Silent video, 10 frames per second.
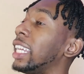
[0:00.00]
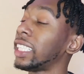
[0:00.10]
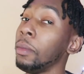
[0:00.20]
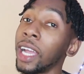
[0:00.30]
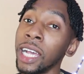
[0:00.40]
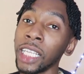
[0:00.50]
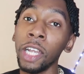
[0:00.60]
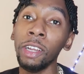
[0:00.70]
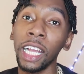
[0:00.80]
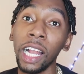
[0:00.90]
section because the
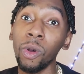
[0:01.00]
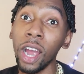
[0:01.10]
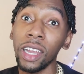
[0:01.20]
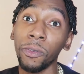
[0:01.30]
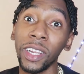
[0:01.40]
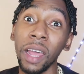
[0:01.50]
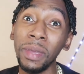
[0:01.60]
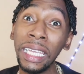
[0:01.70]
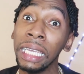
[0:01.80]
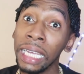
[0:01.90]
lyrical warrior
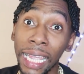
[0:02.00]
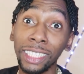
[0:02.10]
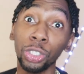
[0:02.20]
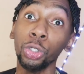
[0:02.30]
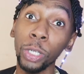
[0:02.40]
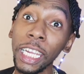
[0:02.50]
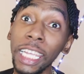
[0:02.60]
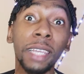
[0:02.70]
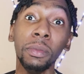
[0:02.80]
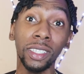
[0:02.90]
finna be
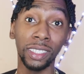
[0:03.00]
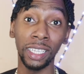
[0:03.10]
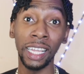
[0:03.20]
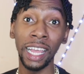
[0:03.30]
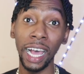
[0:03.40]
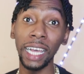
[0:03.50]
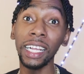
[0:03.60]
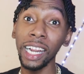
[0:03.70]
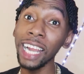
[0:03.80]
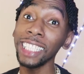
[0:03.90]
extreme.
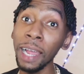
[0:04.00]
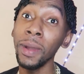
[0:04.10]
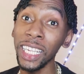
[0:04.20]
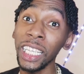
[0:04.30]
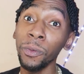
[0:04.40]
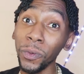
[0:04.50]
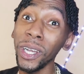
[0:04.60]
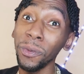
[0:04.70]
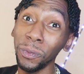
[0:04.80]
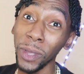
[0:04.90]
And the Clash Hype Man is in
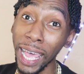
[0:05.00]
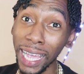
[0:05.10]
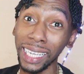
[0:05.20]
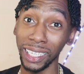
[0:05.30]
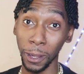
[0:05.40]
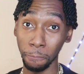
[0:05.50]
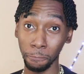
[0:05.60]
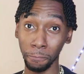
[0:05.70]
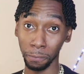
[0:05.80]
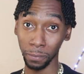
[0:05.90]
fully fake.
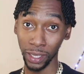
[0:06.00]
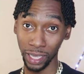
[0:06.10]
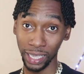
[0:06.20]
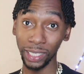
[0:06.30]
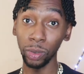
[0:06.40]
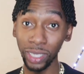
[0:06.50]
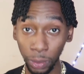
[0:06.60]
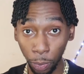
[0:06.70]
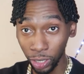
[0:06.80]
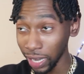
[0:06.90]
This one
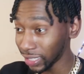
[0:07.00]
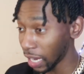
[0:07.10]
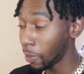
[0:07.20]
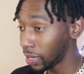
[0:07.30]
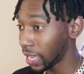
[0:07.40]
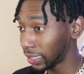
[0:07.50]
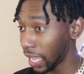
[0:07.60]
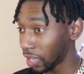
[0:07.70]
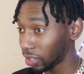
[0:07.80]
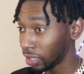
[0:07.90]
is people Clash Hype Man in the
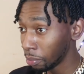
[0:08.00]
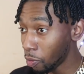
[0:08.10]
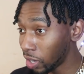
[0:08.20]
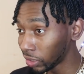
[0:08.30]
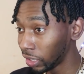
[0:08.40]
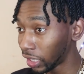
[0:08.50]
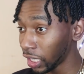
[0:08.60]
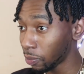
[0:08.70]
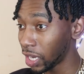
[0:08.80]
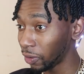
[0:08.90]
title. I want to
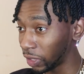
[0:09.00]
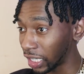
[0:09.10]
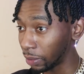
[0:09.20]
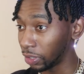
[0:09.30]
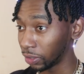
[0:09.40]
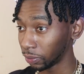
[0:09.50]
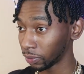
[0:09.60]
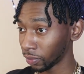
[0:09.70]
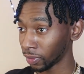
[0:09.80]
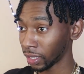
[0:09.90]
click on the video them, you know.
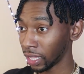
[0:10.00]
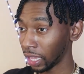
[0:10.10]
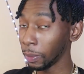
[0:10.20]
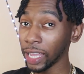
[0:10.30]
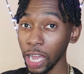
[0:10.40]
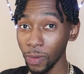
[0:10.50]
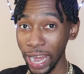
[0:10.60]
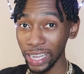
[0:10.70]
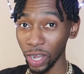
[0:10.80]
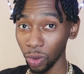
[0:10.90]
Because
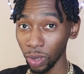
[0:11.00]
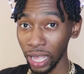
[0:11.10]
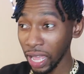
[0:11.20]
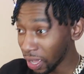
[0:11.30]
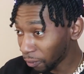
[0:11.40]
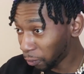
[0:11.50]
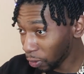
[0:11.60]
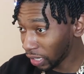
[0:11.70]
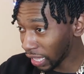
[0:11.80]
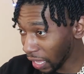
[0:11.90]
right now,
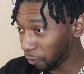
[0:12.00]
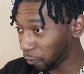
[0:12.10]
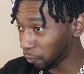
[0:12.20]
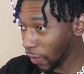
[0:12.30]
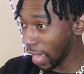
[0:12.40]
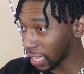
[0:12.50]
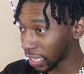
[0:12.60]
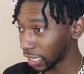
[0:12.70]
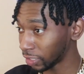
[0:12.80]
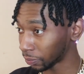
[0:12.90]
full effect.